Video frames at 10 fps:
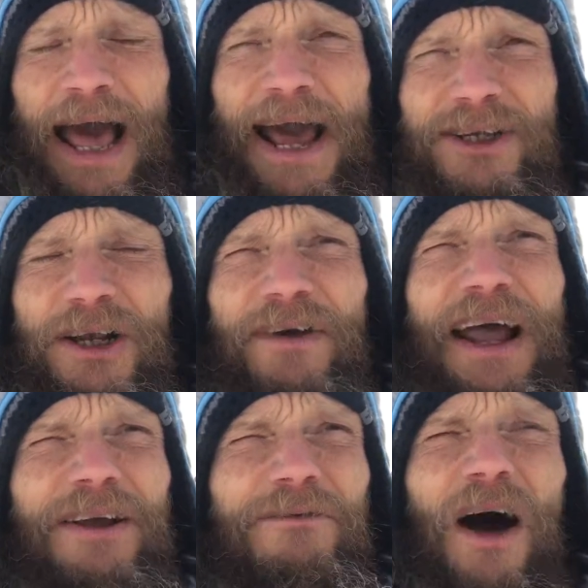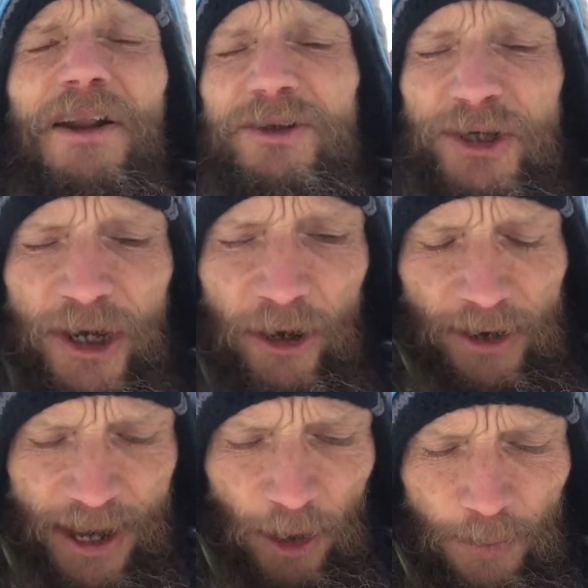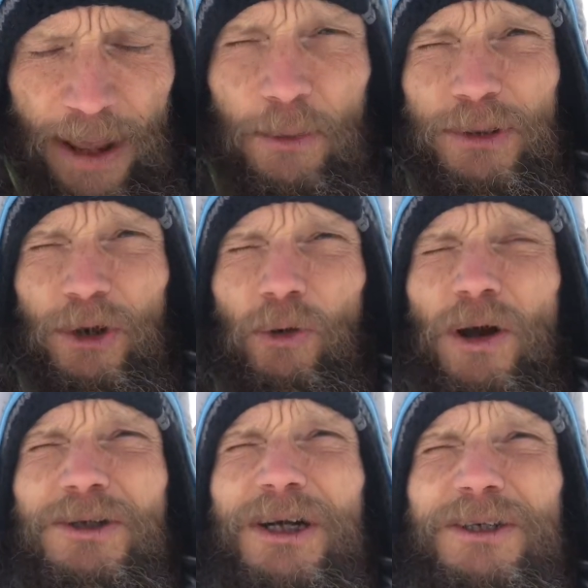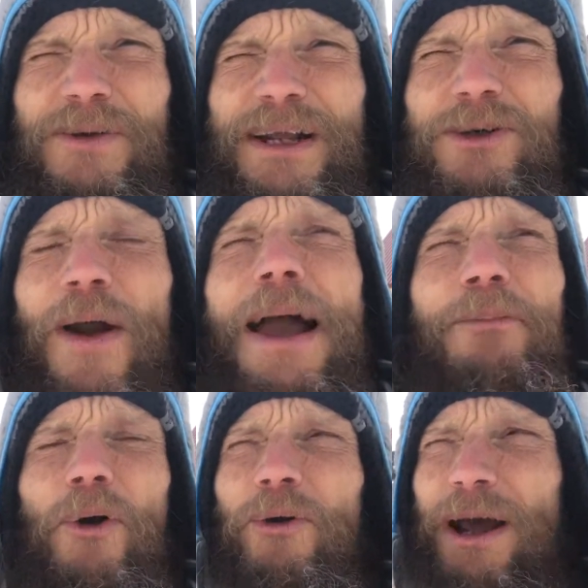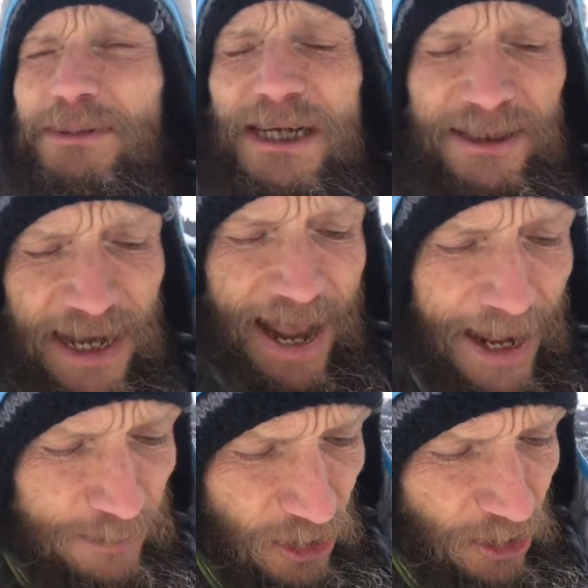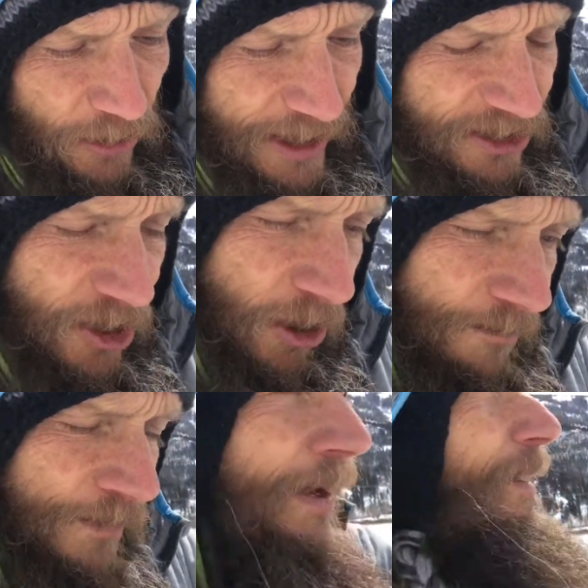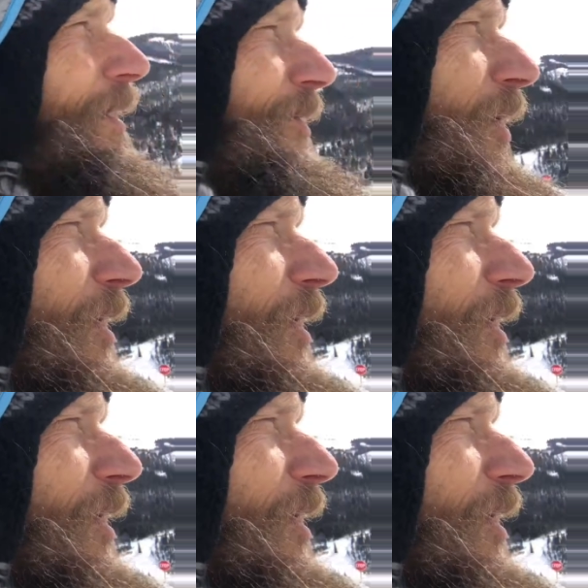asked if I could volunteer and help him out with the cross-country and track programs. He said, absolutely. So not